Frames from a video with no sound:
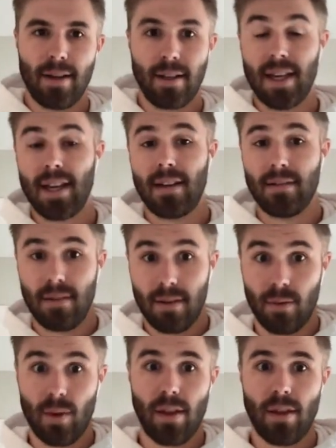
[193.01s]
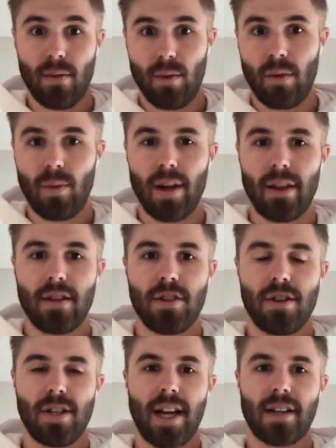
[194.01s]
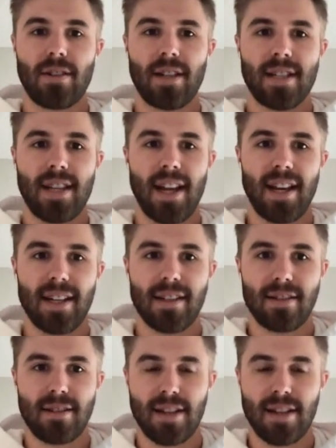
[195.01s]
again, with where the trajectory is heading.